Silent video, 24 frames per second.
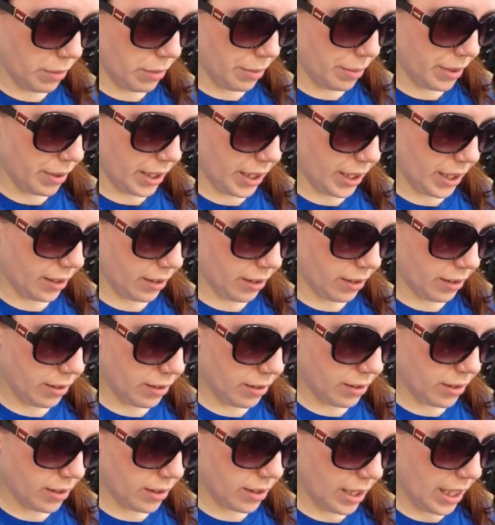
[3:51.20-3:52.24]
maybe like
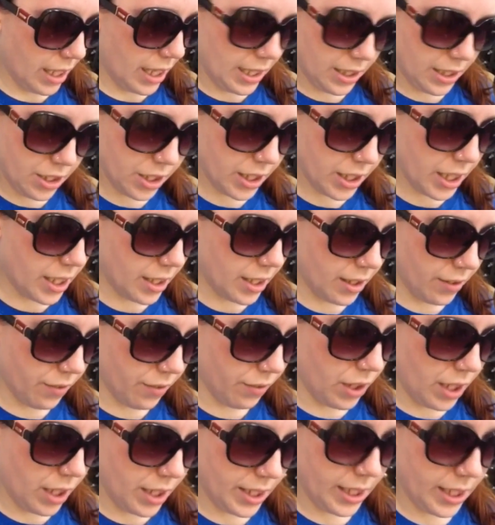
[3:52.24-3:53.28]
she's got to have
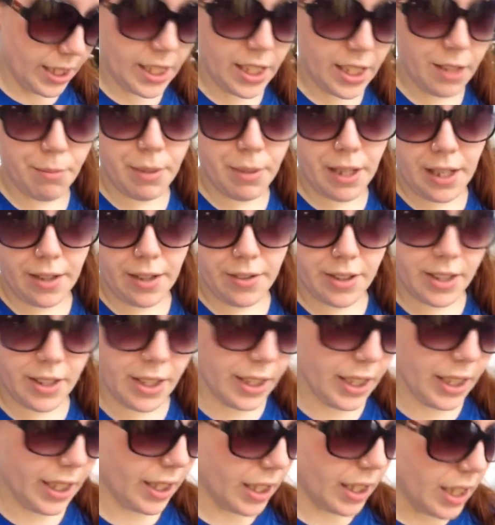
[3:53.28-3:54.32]
lost like 10 pounds, and
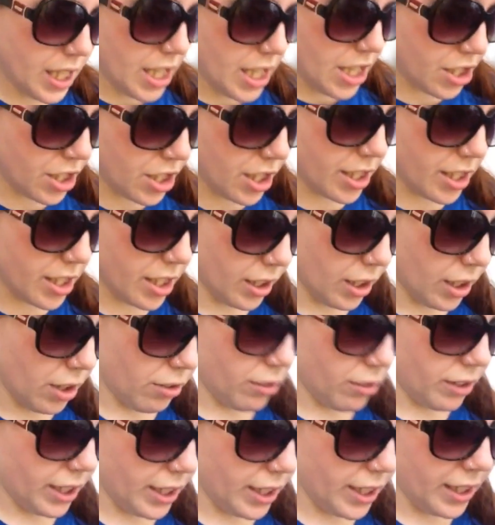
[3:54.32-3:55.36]
like she's
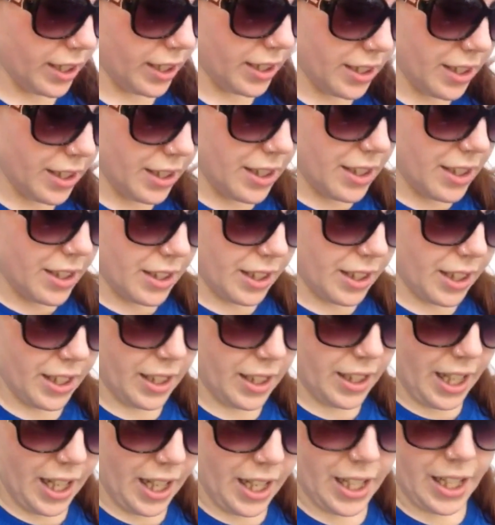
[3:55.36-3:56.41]
slowly like
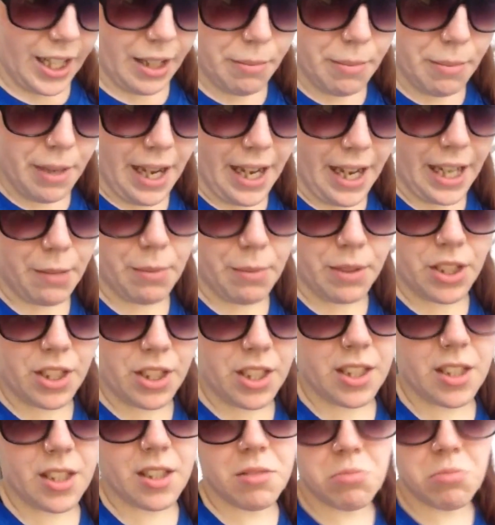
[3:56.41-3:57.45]
gaining it back. But
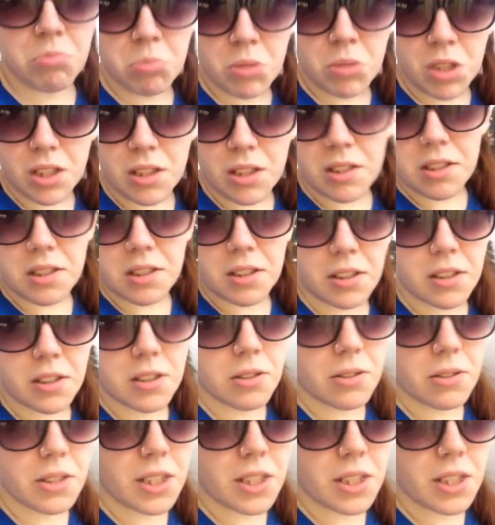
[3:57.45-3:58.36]
she's so